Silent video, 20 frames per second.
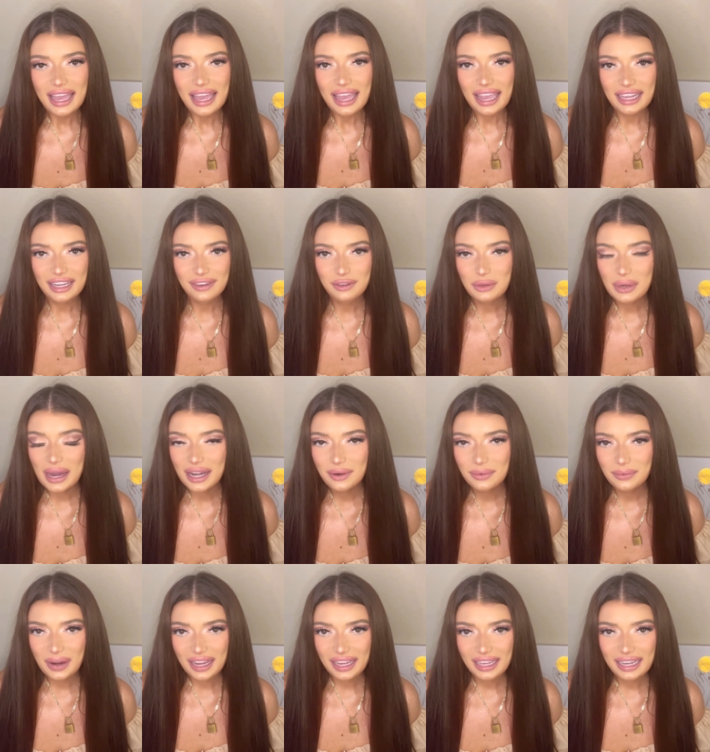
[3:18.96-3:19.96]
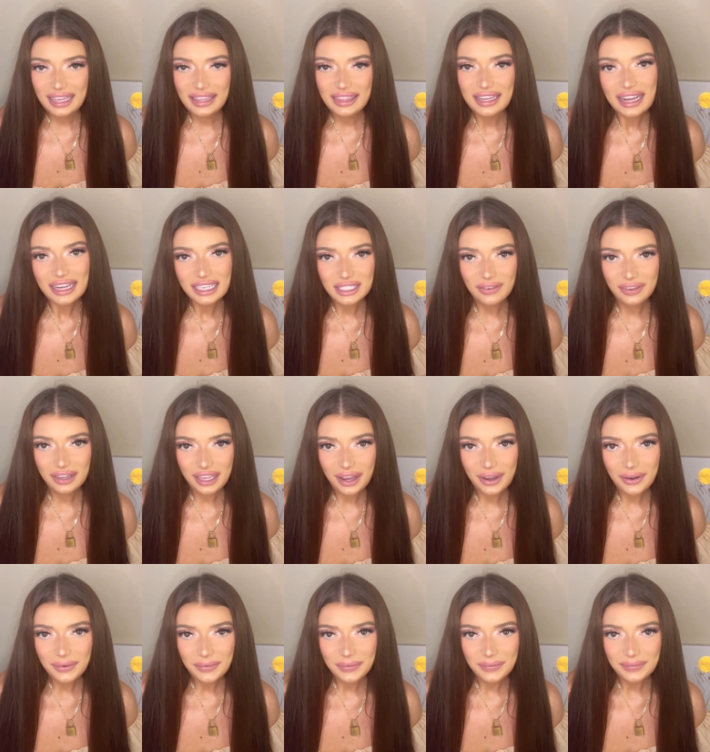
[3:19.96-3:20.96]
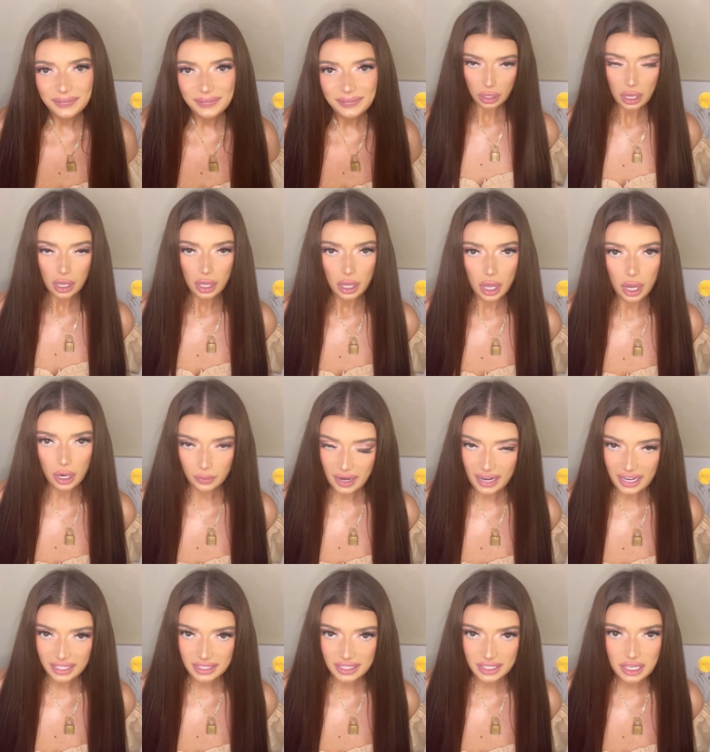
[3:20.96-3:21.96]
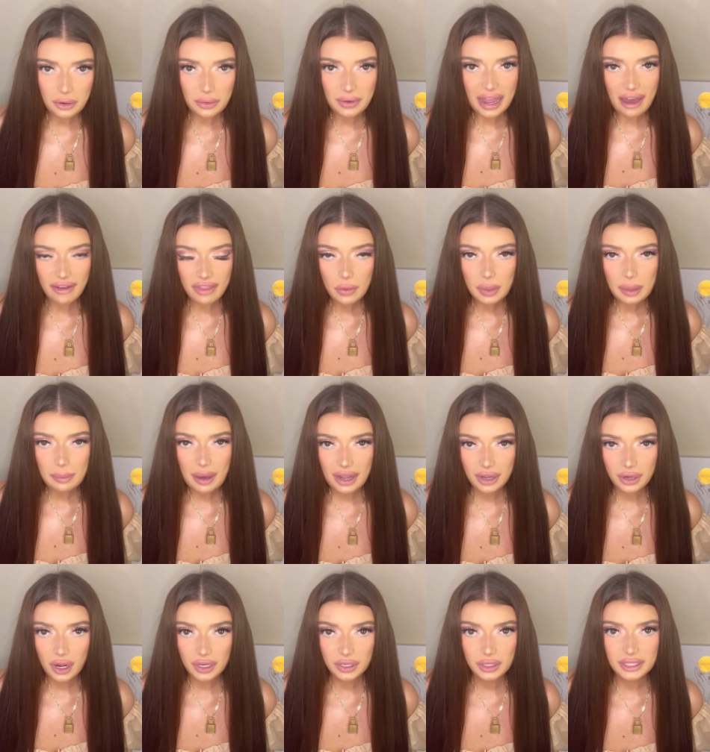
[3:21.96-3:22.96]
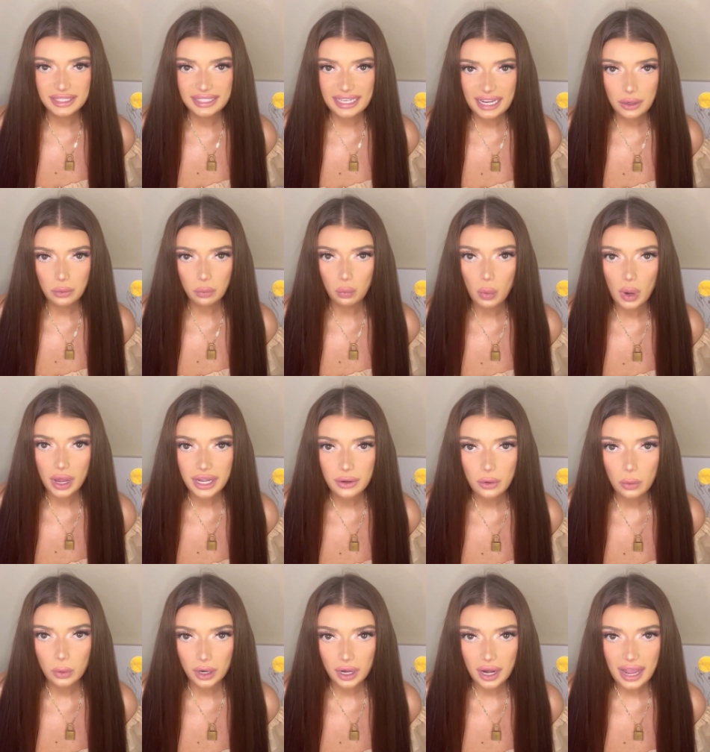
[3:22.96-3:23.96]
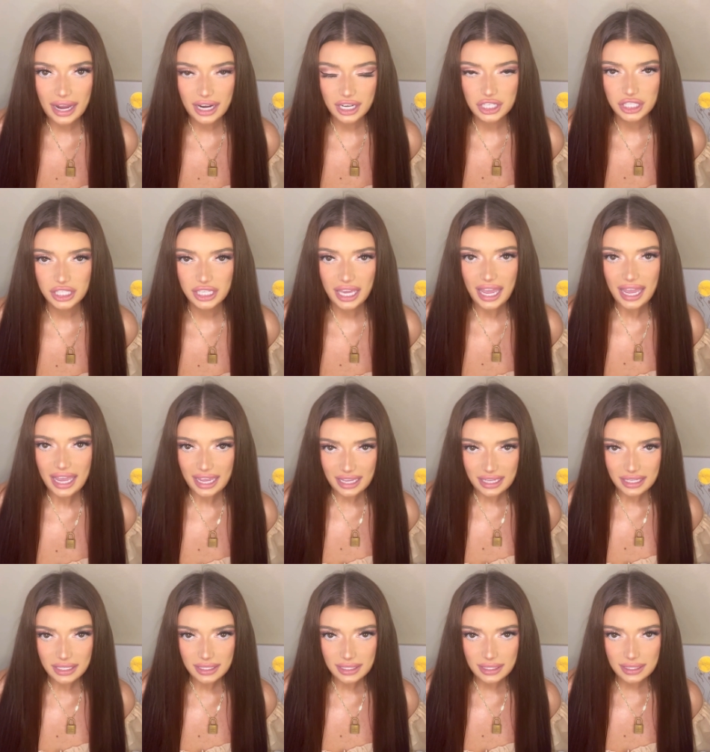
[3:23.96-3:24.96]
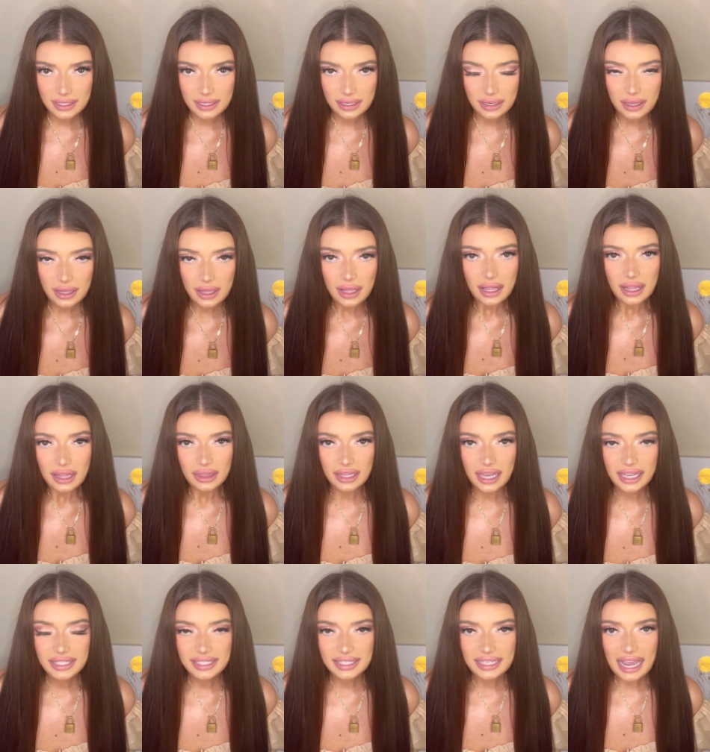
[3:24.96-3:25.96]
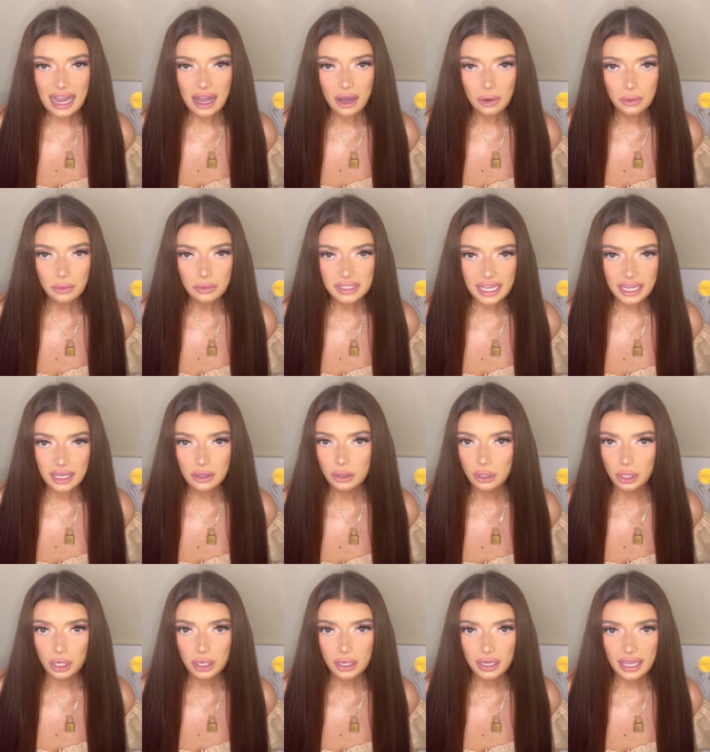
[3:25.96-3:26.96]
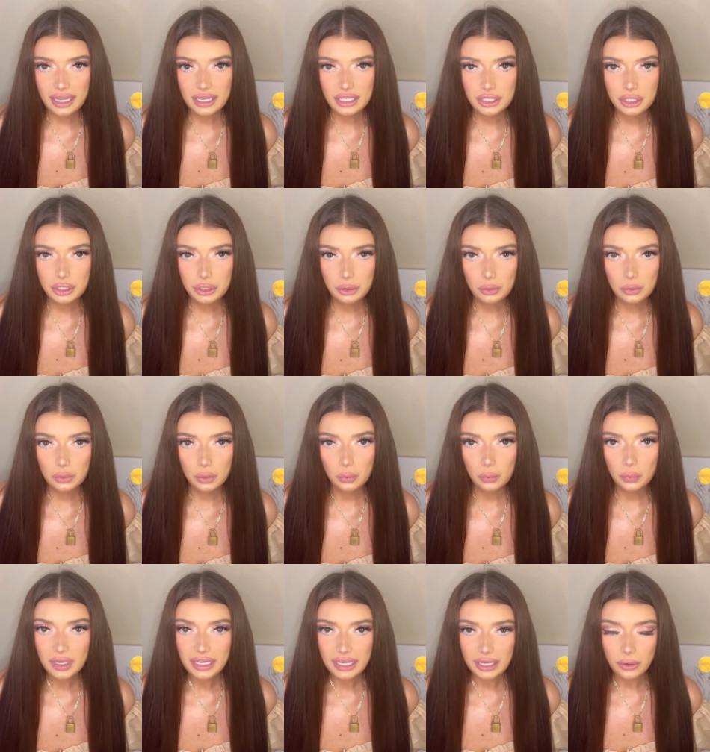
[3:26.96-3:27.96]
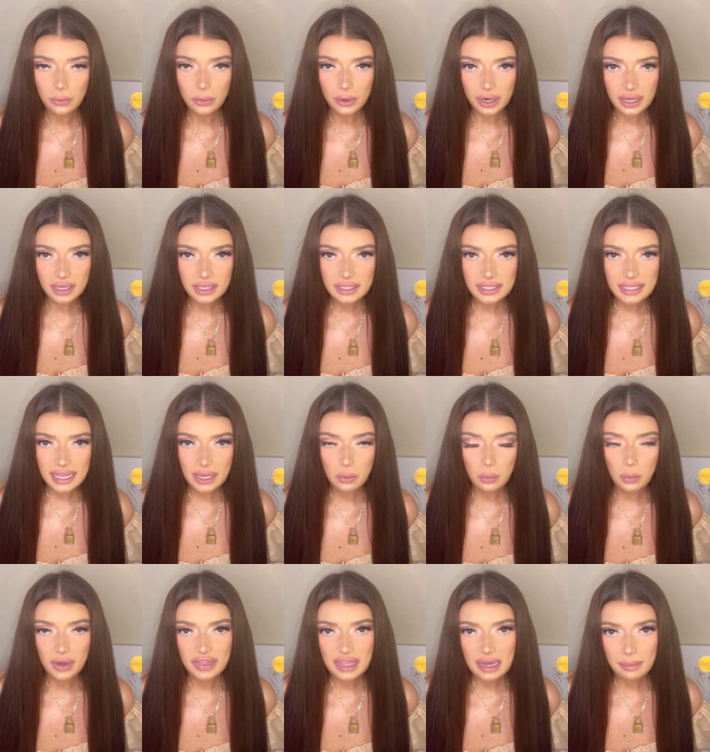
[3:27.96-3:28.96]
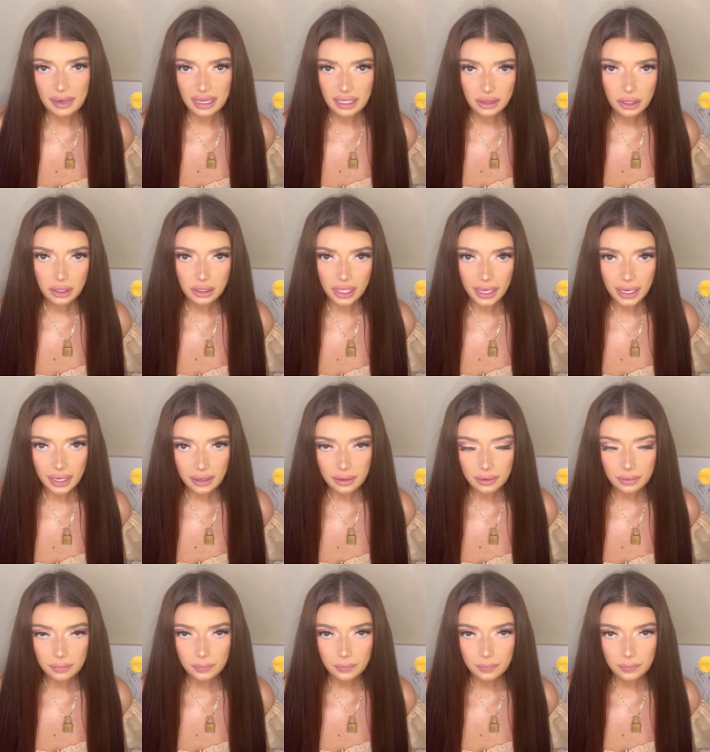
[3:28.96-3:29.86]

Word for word: and if you got it right in the next video. All right, so now that we better understand what an aura actually is, let's now take a look into reading auras and what that might look like.